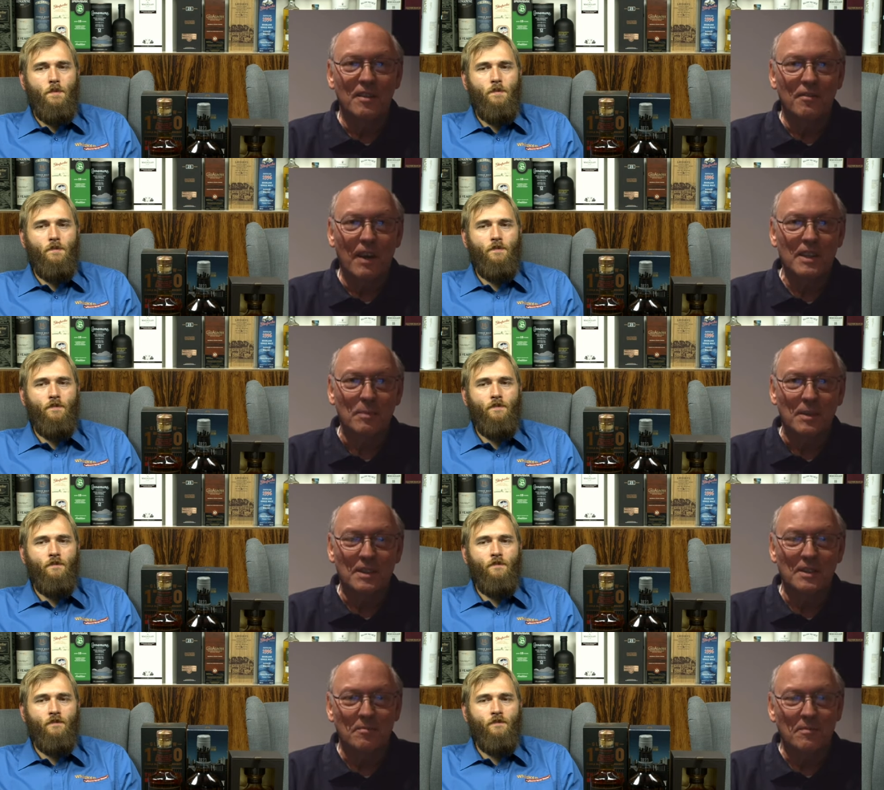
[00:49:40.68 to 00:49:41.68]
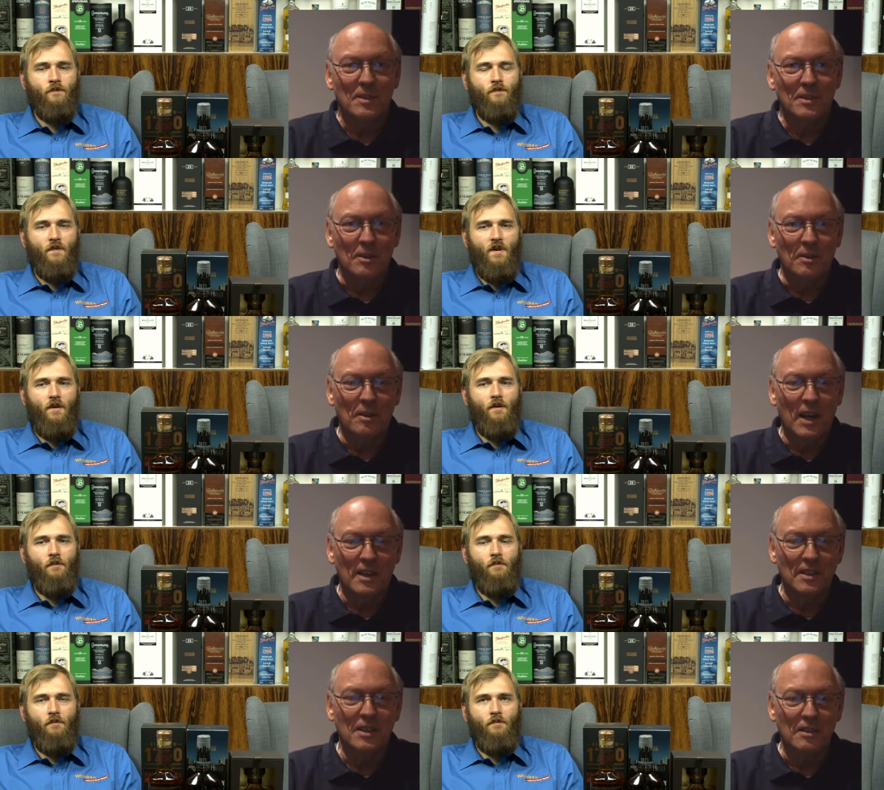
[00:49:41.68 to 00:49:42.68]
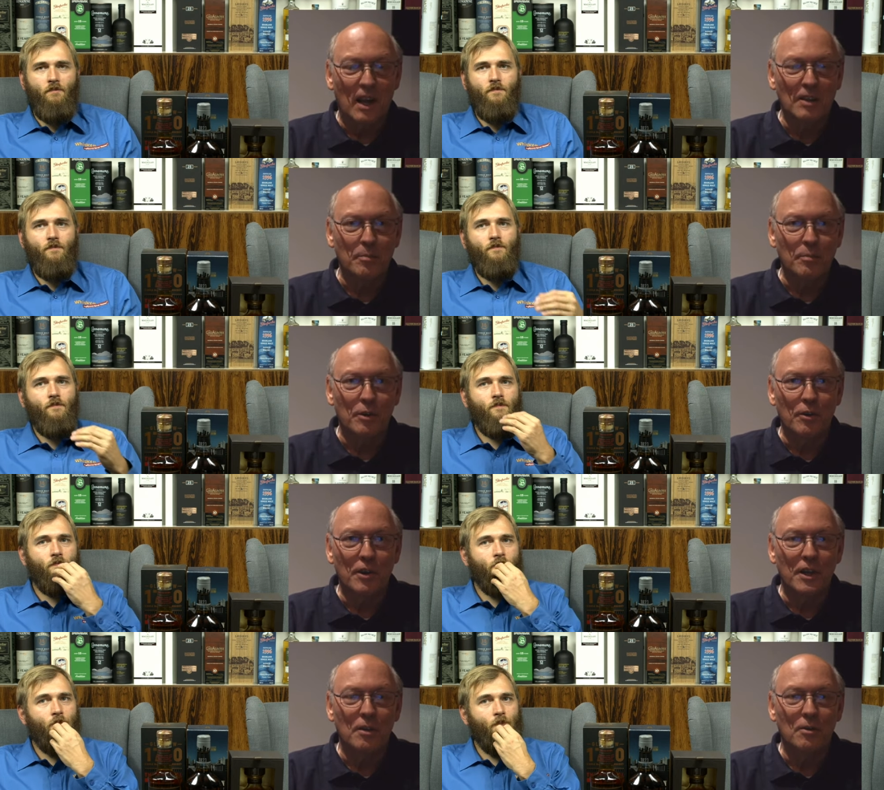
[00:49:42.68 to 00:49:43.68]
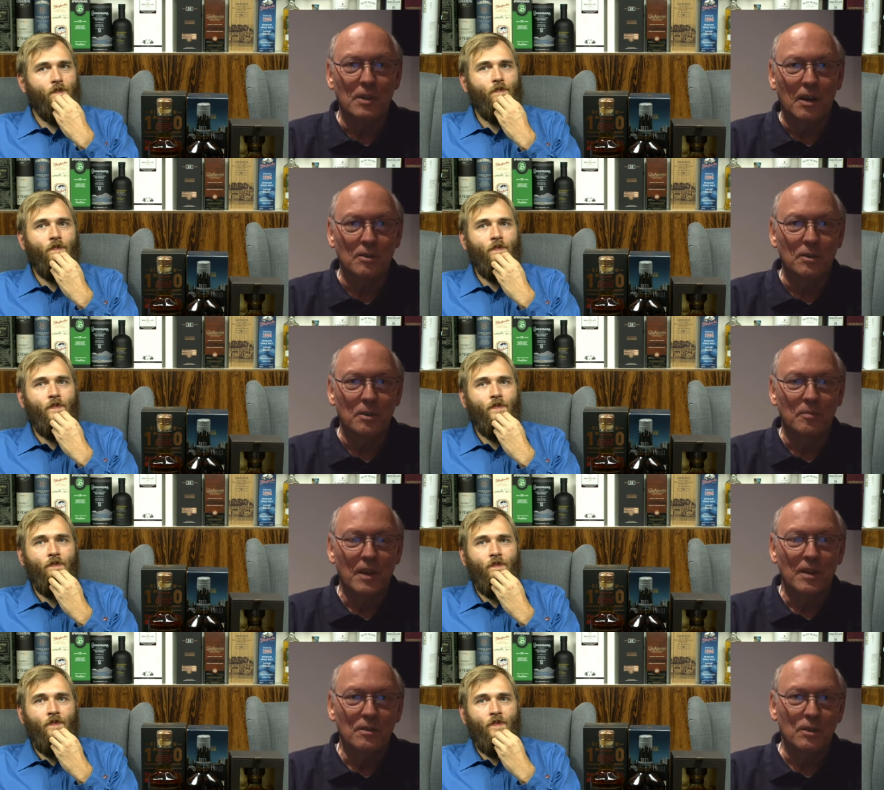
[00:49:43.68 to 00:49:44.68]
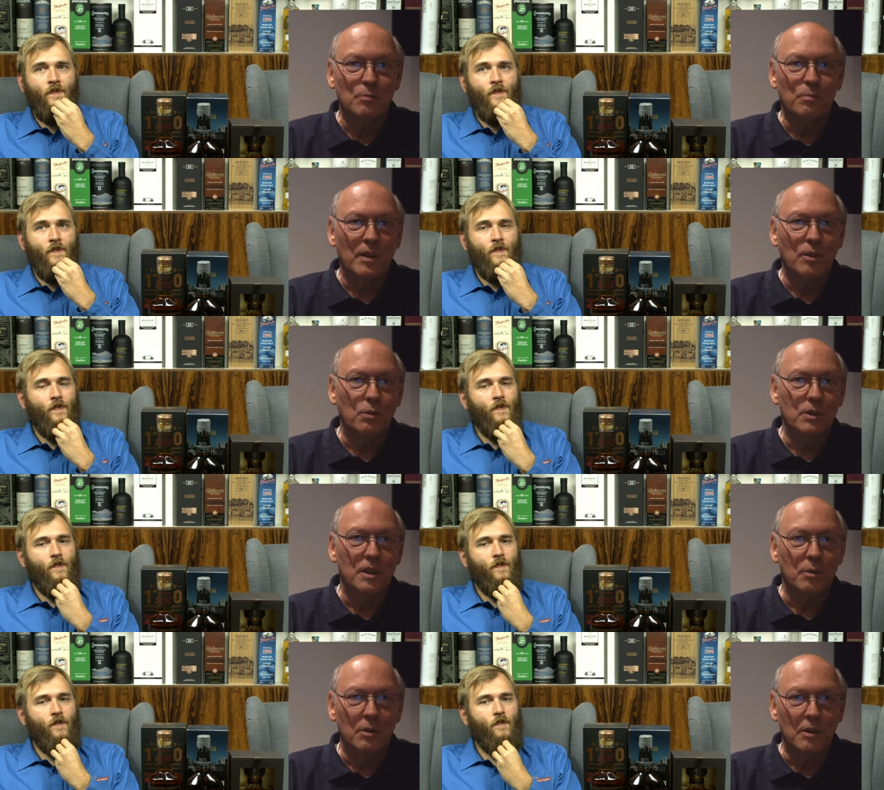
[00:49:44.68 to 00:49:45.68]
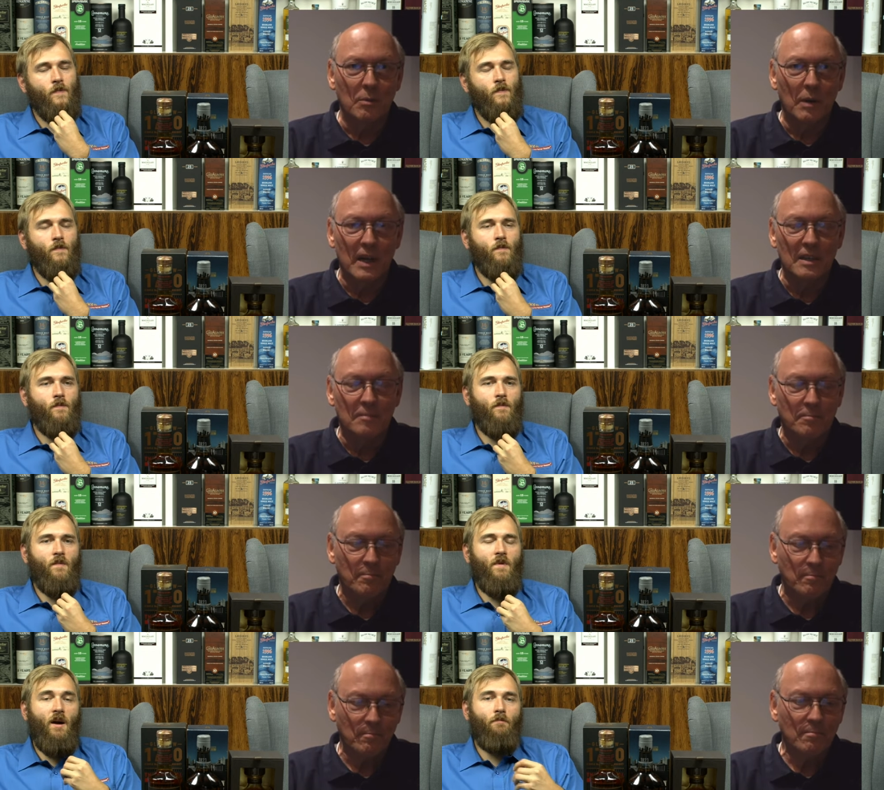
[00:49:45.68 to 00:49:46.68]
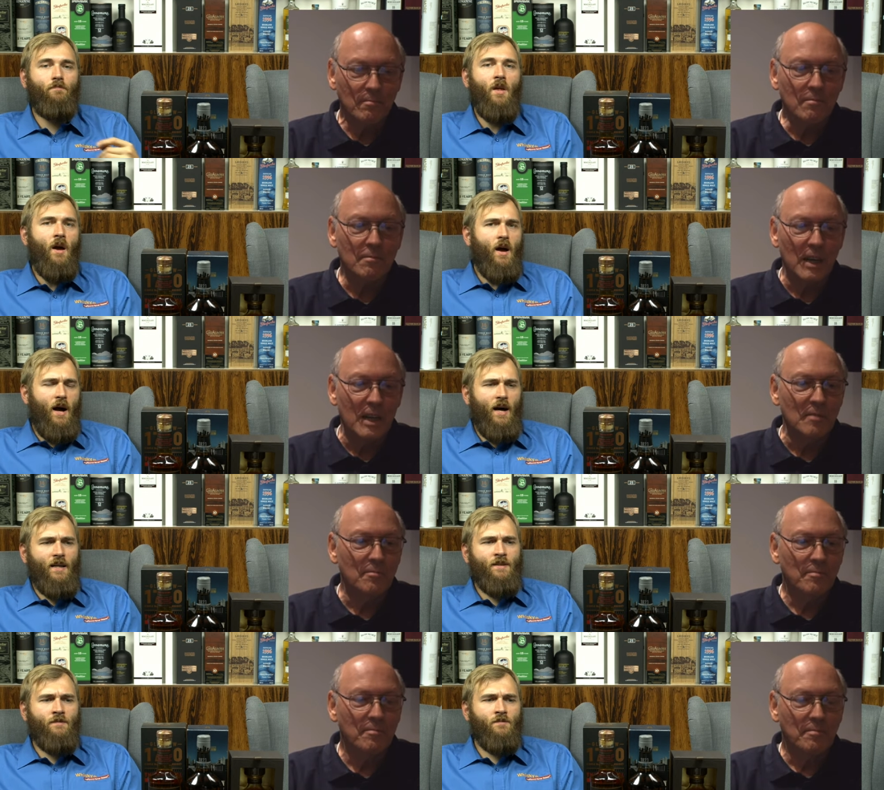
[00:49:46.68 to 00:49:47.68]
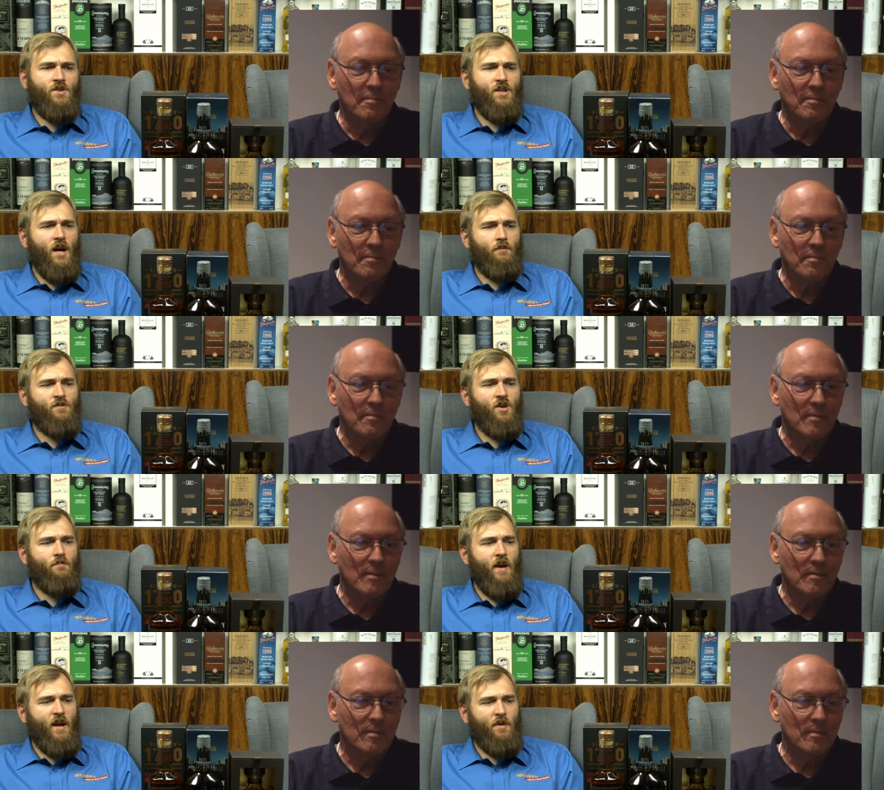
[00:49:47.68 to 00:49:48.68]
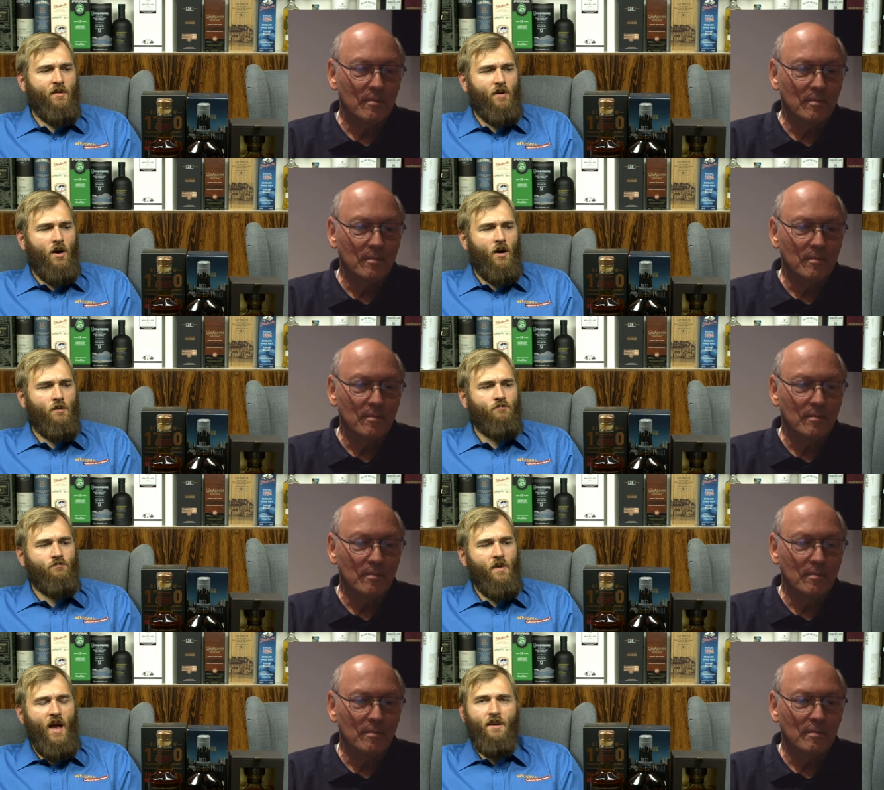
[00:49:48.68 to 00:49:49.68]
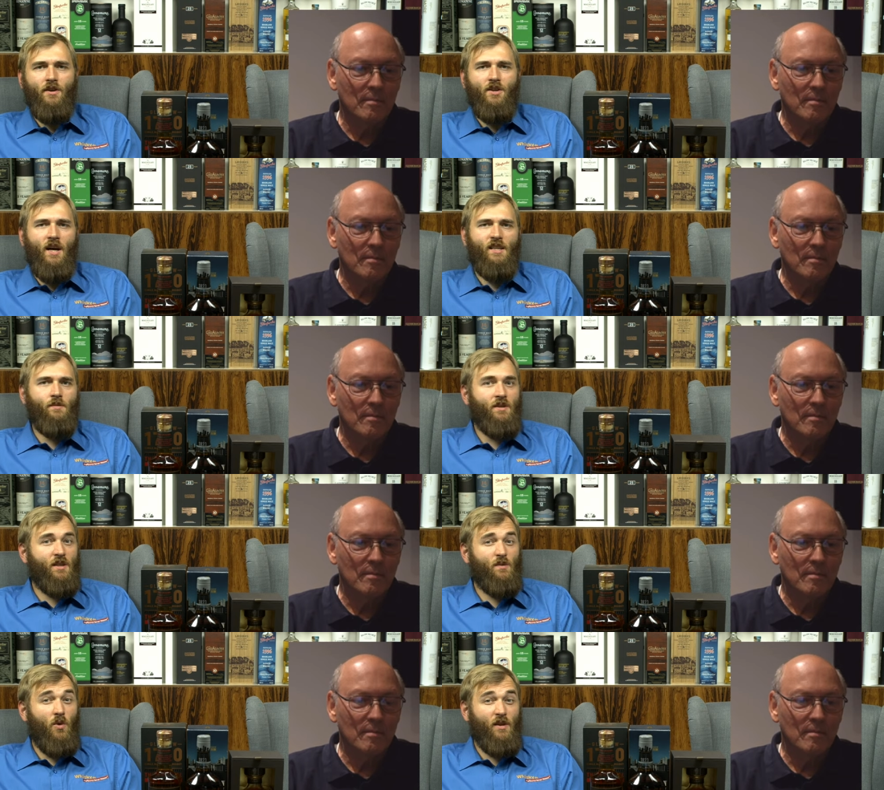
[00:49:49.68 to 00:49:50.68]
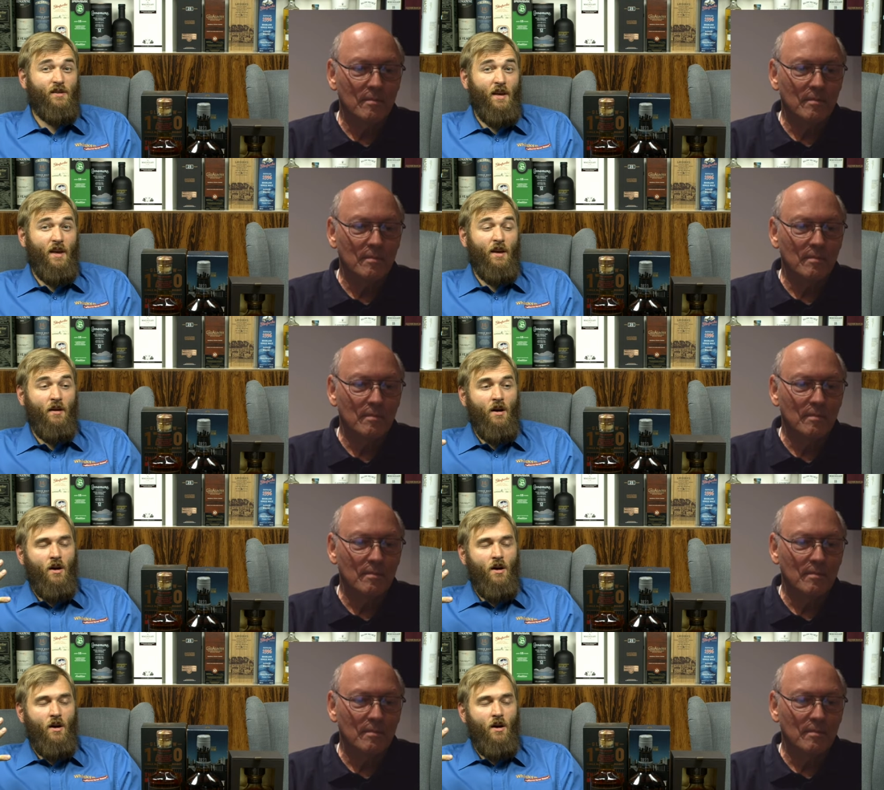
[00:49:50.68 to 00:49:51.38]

Speaker 1: investments. So and he's an entrepreneur. He knows how to to spread the whiskey worldwide.
Speaker 2: Yeah, and yeah, to make a bit of a advertisement. This was the